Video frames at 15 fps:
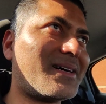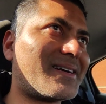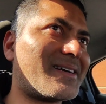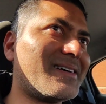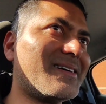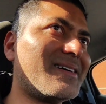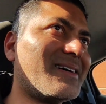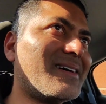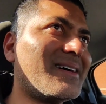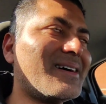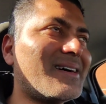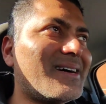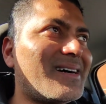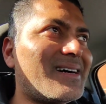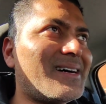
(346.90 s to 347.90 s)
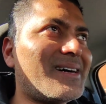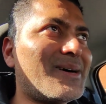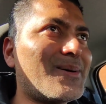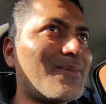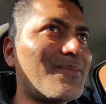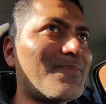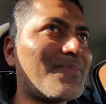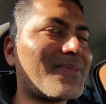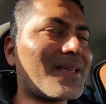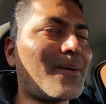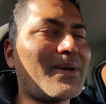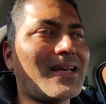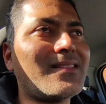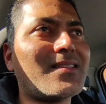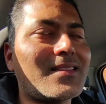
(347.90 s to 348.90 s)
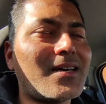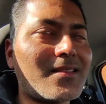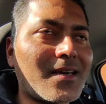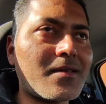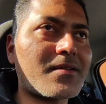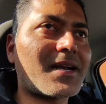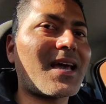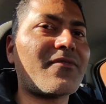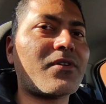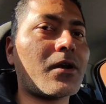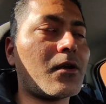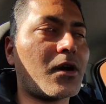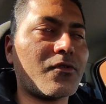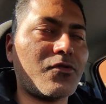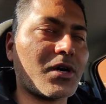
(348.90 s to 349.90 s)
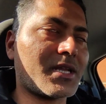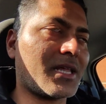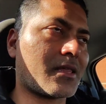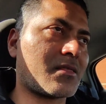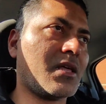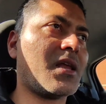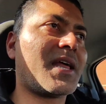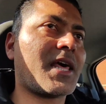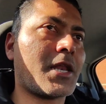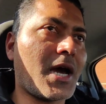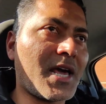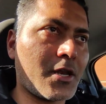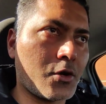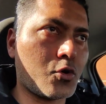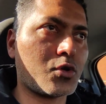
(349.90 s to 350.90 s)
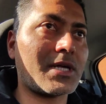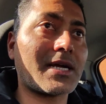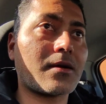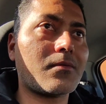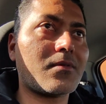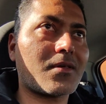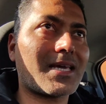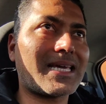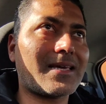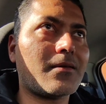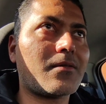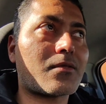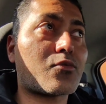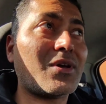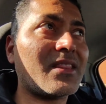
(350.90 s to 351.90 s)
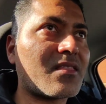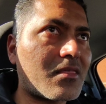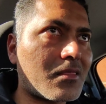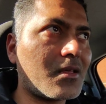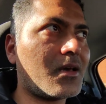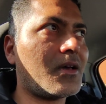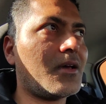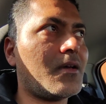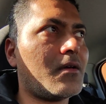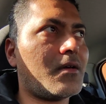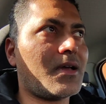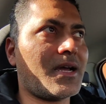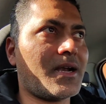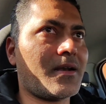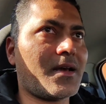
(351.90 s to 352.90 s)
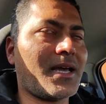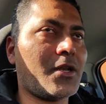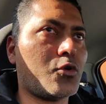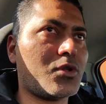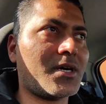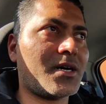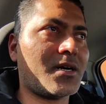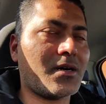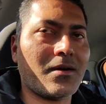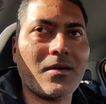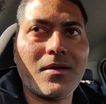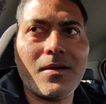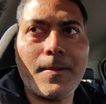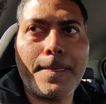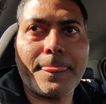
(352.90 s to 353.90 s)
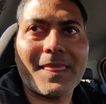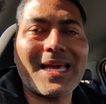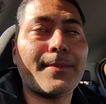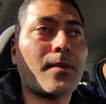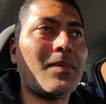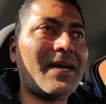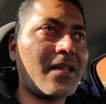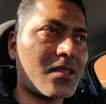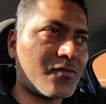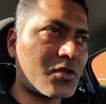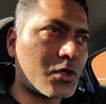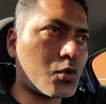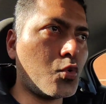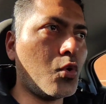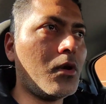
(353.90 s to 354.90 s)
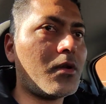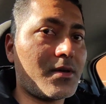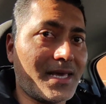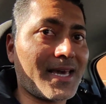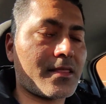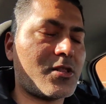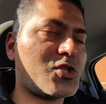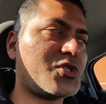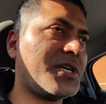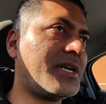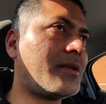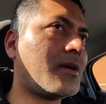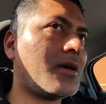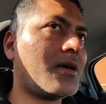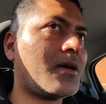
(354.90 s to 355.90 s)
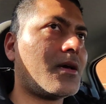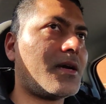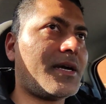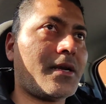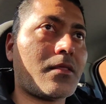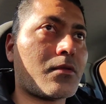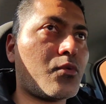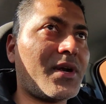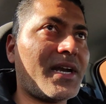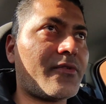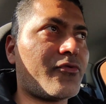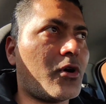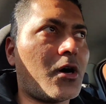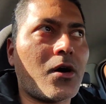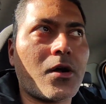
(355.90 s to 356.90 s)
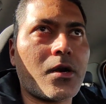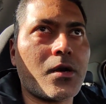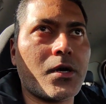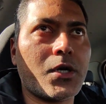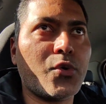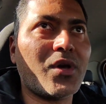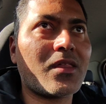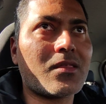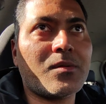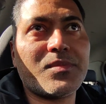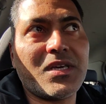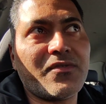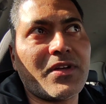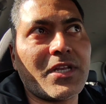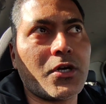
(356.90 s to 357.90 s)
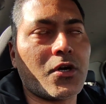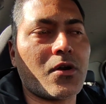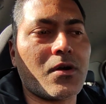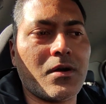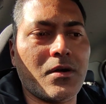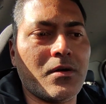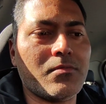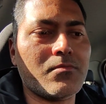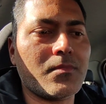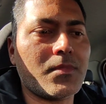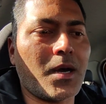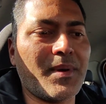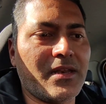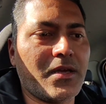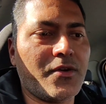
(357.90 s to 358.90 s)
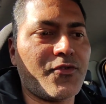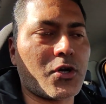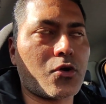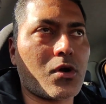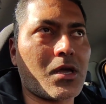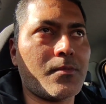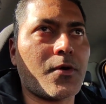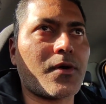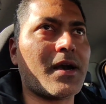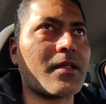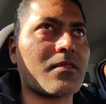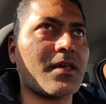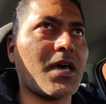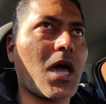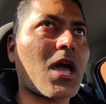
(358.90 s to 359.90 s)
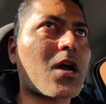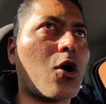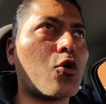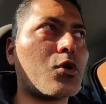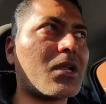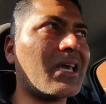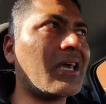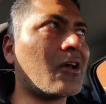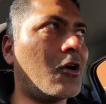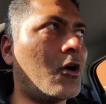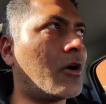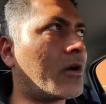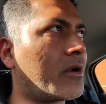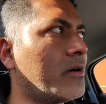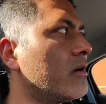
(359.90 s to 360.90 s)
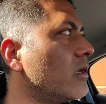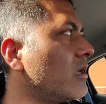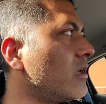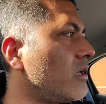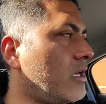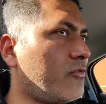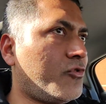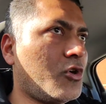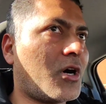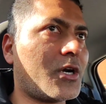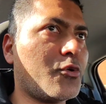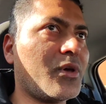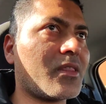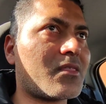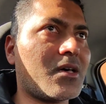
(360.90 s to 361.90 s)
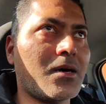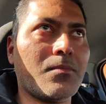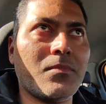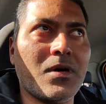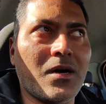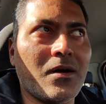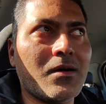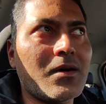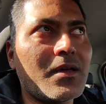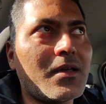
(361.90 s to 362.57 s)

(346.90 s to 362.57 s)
but i mean the, the, thing is that i've done a lot of work in excel and, and i know that strengths and i know the capabilities of the tool, Excel sheet. It is great for uh, doing something when you're, uh, I mean, if you're talking about, let us say, accounting or if you are doing some uh,